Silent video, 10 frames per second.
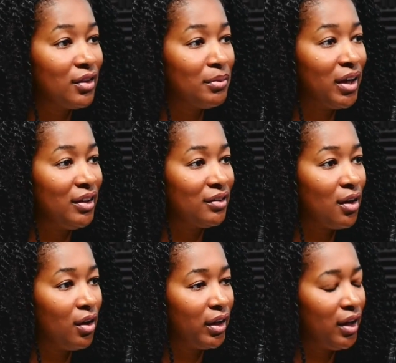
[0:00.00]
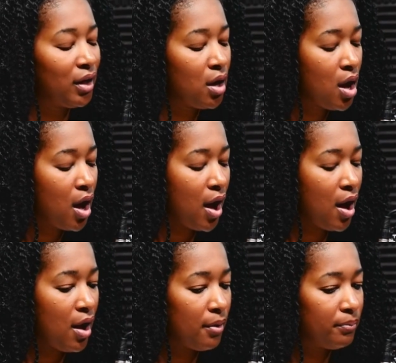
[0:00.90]
some ladies call it,
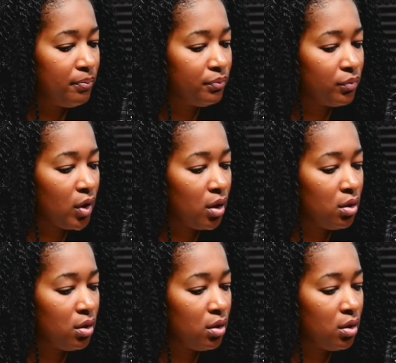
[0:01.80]
yeah. Um,